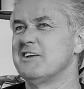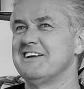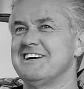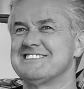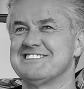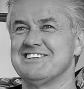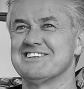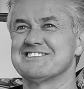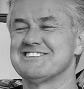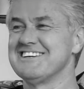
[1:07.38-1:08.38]
That
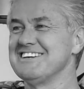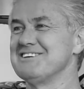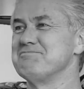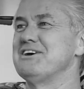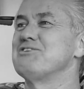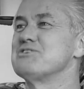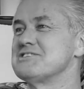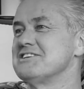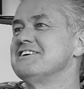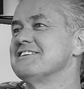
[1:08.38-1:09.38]
sucks. But it was
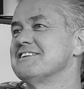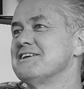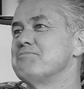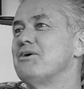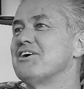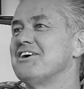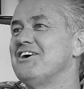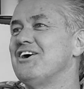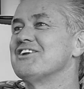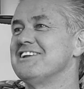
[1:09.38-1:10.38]
they bought a
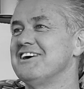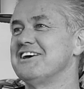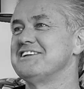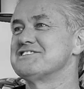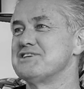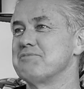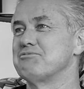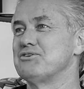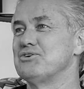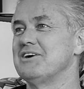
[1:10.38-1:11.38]
Honda 90 step
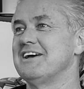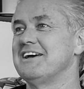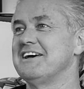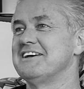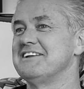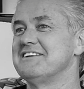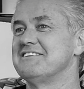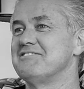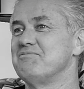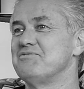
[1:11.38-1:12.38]
through and
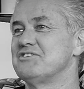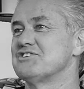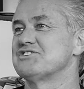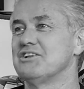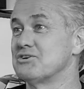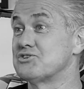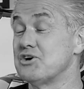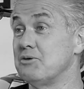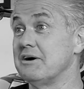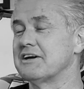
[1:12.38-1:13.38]
just a little
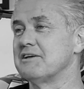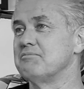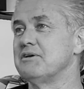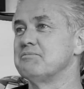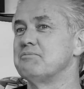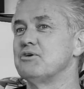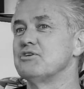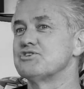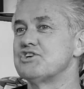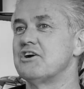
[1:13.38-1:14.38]
trail bike, and me and my
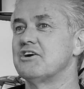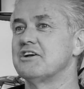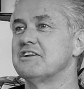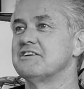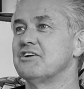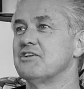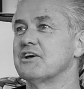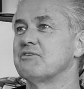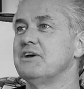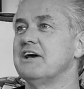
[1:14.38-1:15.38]
brother shared it.
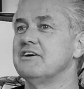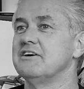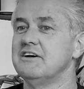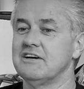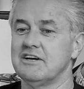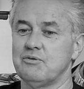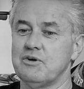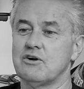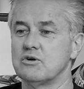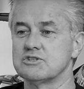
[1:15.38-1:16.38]
And we had
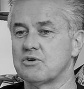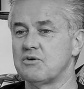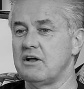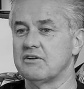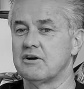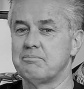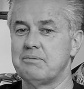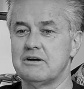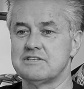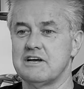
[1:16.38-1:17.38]
a horse corral at our
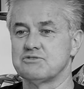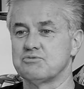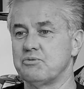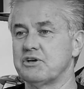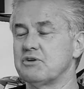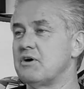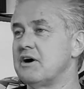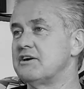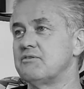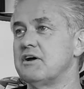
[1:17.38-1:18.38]
parents' house where we could
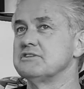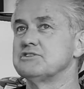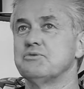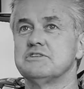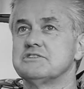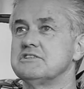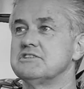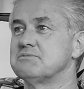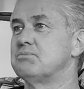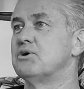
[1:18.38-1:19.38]
ride it around. So we used to
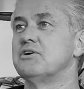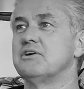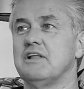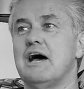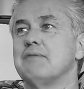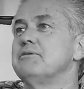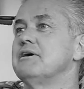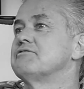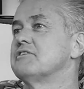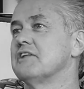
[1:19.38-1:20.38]
just burn lap
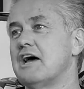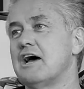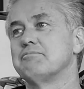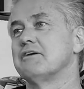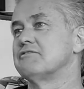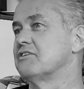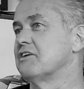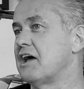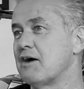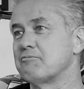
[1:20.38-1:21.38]
after lap after
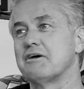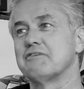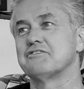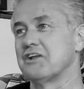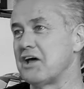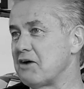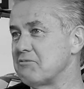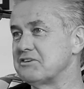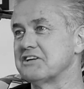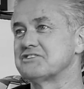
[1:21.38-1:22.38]
lap after lap,
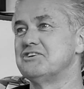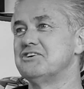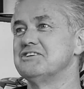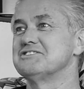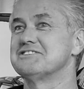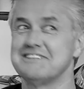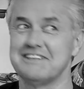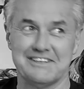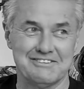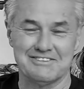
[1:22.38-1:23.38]
take turns, then
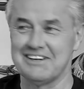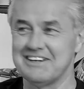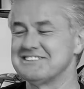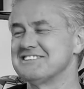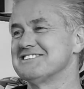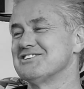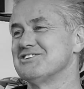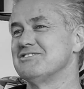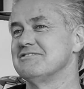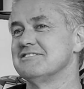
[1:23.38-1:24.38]
he rides, and
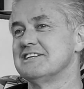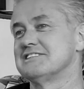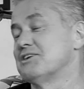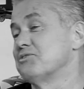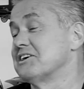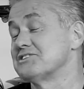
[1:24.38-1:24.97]
so that's how we got